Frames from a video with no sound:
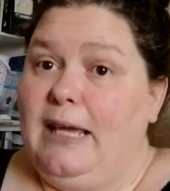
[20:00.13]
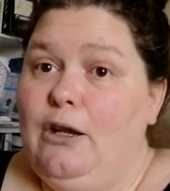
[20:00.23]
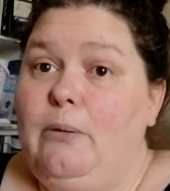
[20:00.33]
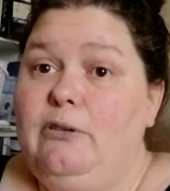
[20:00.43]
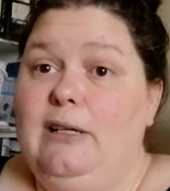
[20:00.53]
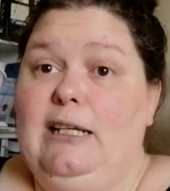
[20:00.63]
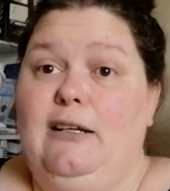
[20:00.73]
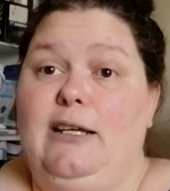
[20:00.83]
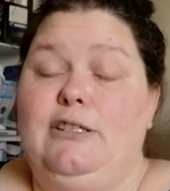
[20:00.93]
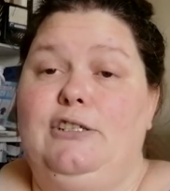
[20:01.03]
And I would really
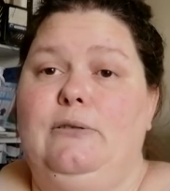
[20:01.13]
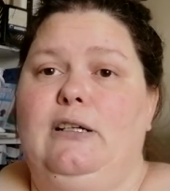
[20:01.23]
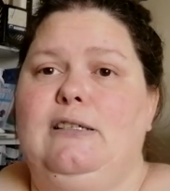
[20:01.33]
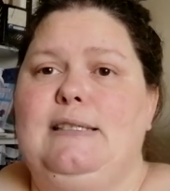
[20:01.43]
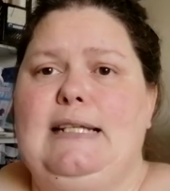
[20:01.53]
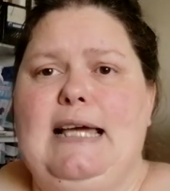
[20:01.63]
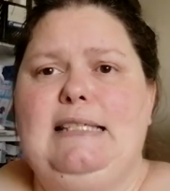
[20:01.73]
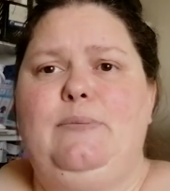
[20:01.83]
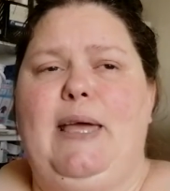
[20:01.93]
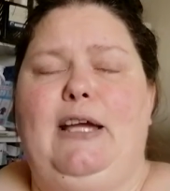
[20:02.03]
like to do it, because the
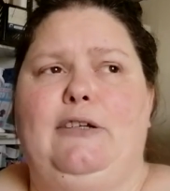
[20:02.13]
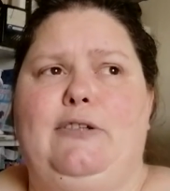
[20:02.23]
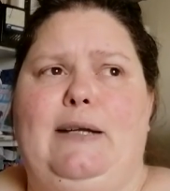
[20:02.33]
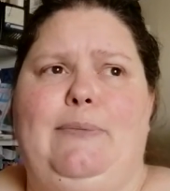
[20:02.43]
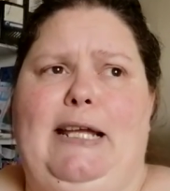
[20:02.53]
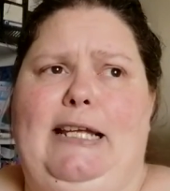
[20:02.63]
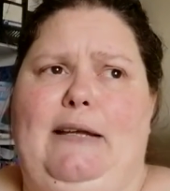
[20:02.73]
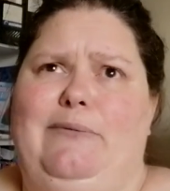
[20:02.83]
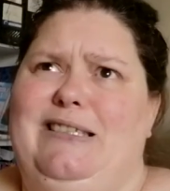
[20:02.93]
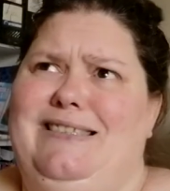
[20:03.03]
last bag I tried
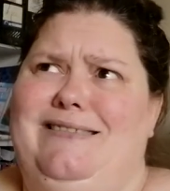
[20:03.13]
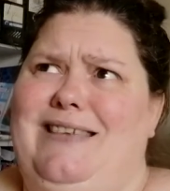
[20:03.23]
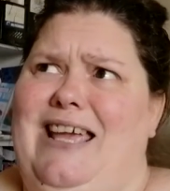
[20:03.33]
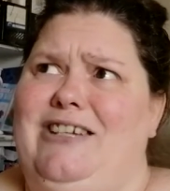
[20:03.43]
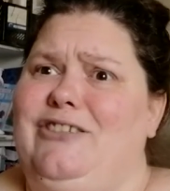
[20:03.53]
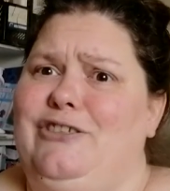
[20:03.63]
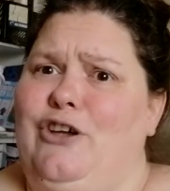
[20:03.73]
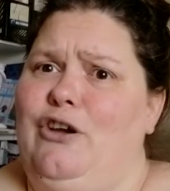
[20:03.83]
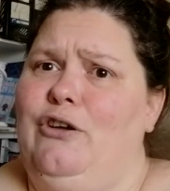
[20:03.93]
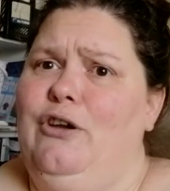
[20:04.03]
making was ages
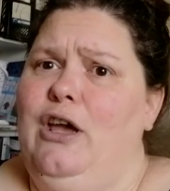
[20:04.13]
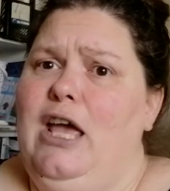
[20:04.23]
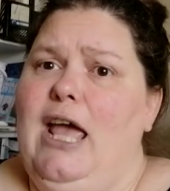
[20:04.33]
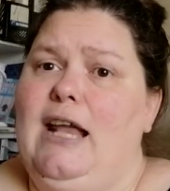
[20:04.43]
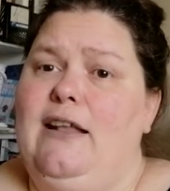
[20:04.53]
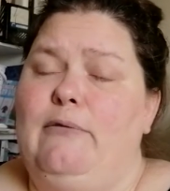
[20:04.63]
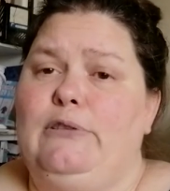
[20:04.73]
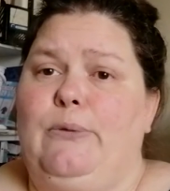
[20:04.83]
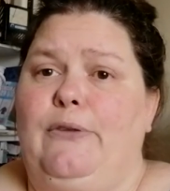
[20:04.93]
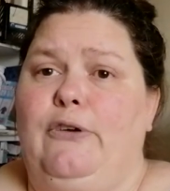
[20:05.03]
ago, and it
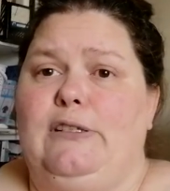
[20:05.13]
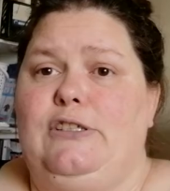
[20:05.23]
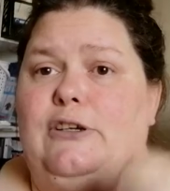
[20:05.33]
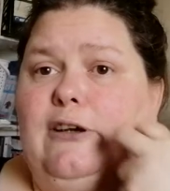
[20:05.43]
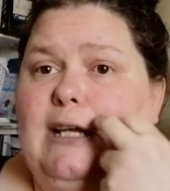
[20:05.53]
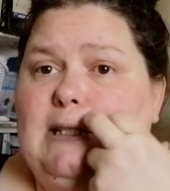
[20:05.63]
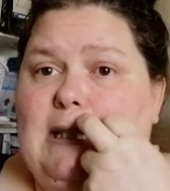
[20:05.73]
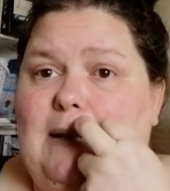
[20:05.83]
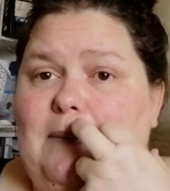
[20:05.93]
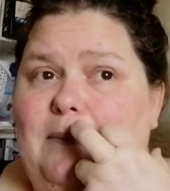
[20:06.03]
was with Krista at